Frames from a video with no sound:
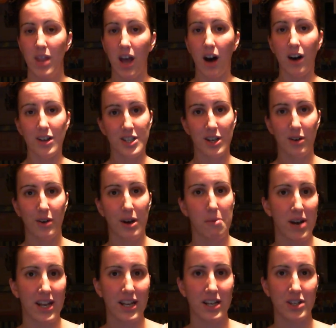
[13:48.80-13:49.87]
also I
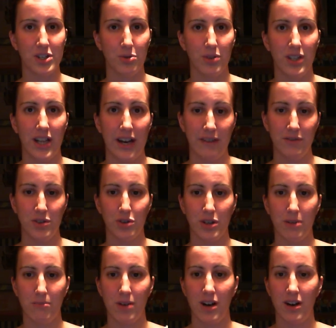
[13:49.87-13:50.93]
might do a live
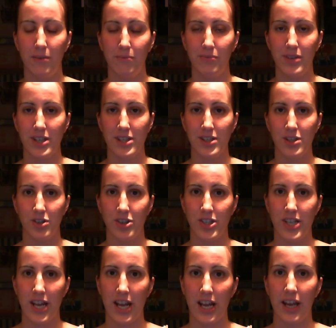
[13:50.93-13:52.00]
stream this
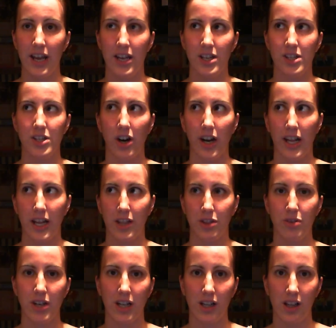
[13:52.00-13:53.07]
Thursday starting at
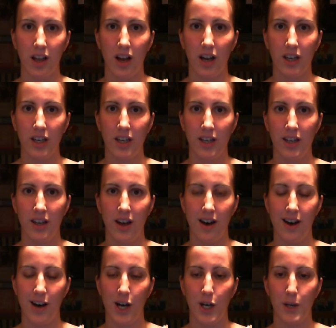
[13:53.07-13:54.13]
3 o'clock
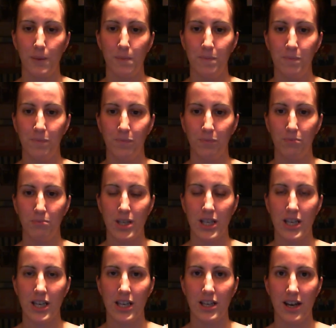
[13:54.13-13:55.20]

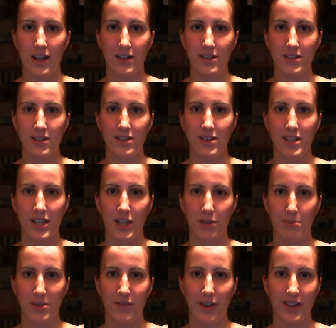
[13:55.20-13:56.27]
PST,
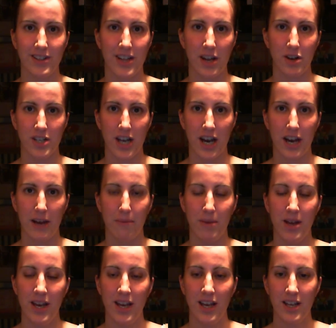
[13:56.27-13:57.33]
Pacific Standard Time.
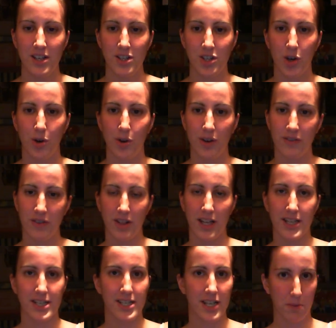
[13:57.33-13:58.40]
So if you'd
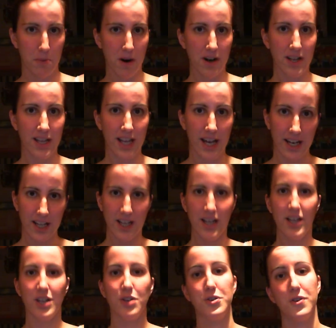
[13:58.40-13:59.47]
like to take part in that,
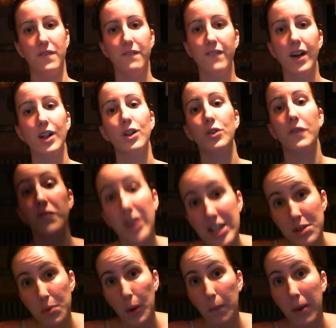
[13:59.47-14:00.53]
you should follow the
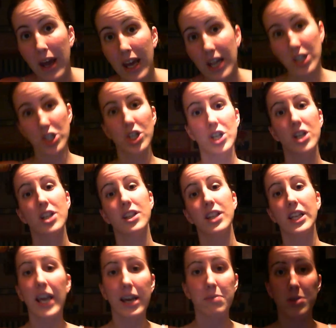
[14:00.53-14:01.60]
Facebook page, the
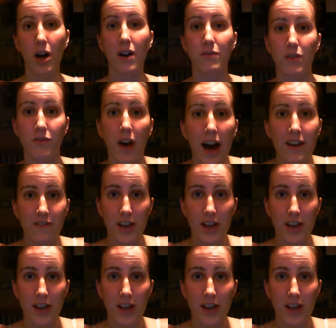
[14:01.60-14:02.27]
Games Are for Fight